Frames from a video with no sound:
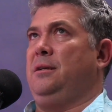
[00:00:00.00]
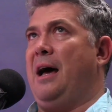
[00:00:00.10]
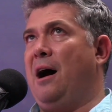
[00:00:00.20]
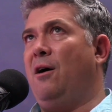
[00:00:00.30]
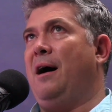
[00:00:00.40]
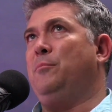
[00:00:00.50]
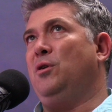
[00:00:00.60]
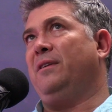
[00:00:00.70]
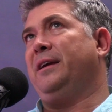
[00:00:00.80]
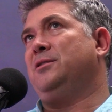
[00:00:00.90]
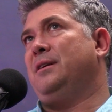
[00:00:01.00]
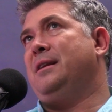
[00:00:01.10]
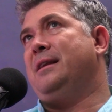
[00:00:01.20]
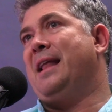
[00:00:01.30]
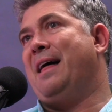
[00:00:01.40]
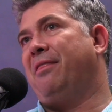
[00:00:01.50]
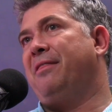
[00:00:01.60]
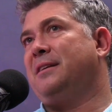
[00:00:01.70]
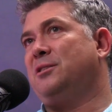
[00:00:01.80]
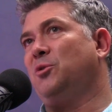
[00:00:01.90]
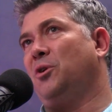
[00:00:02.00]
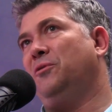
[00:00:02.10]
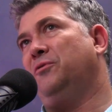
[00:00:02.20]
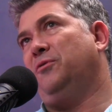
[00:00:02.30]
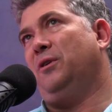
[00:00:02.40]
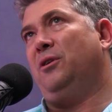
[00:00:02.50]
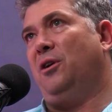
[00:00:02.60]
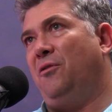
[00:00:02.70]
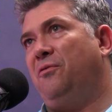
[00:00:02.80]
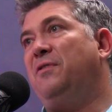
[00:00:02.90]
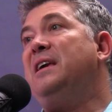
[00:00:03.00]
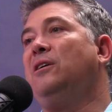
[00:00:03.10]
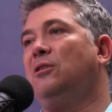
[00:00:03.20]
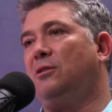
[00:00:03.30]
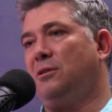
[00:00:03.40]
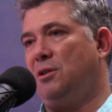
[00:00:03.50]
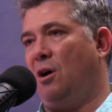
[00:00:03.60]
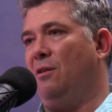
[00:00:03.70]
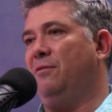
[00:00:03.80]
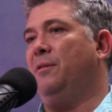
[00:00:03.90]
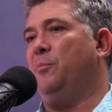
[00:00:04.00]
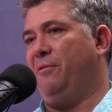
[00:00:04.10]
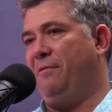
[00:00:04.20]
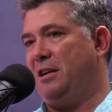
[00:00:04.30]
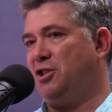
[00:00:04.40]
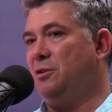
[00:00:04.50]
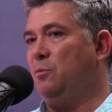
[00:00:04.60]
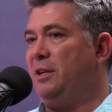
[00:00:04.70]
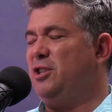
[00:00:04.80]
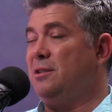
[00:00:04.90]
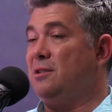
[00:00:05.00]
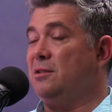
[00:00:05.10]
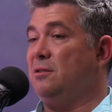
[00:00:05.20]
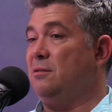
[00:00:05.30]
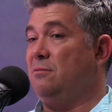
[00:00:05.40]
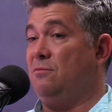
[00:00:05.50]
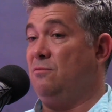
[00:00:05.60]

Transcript: now I'm moving into another sort of, field of the profession, which is,